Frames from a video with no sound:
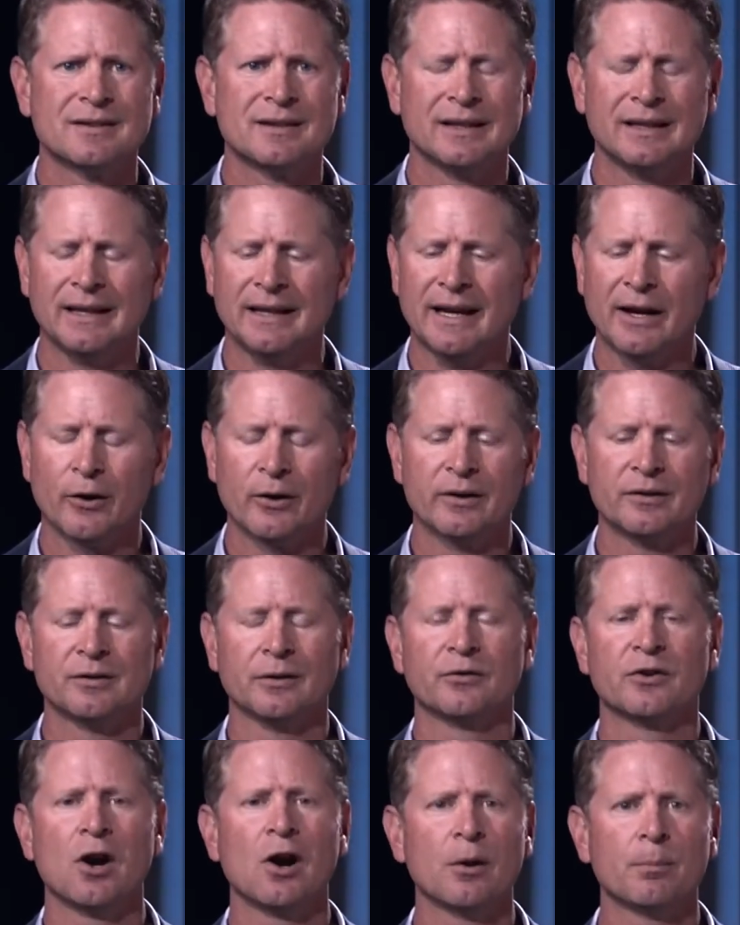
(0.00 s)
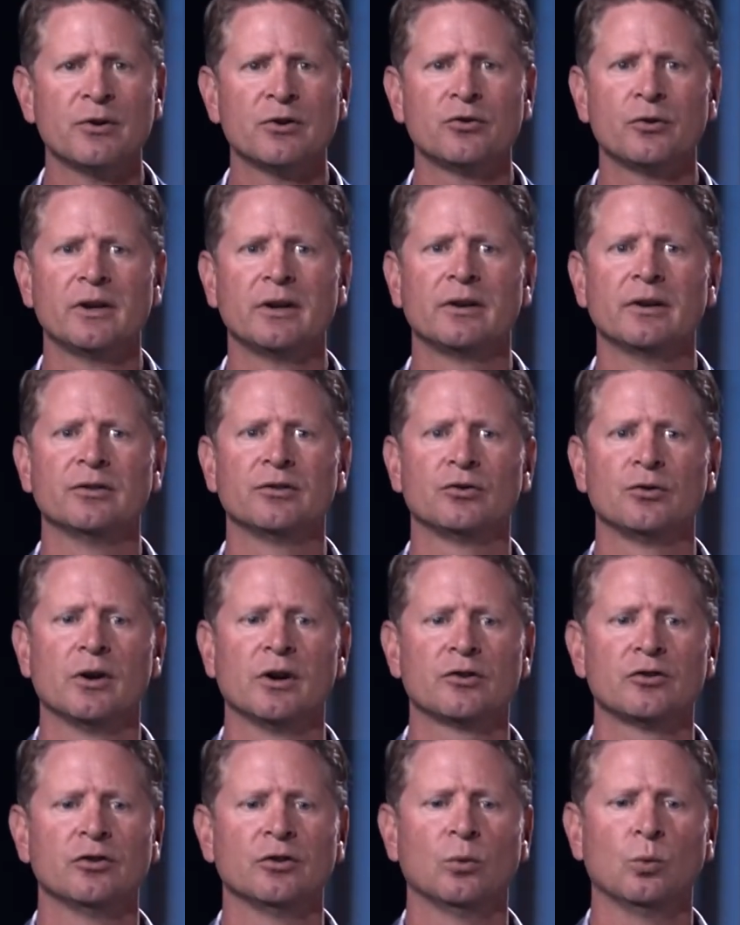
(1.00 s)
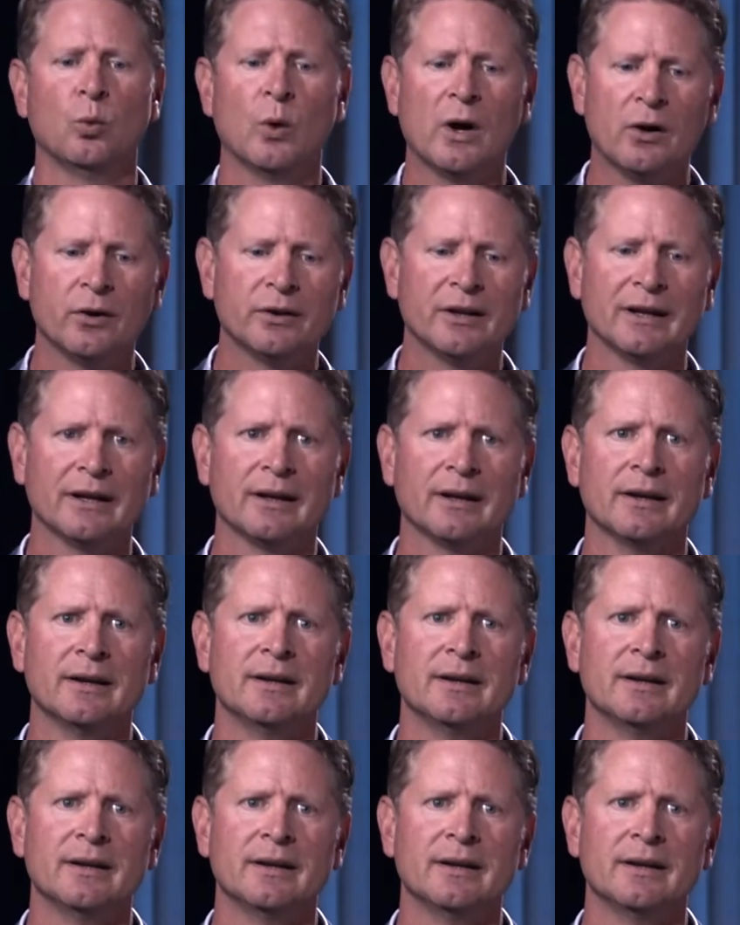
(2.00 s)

in the areas of carpentry and construction, welding,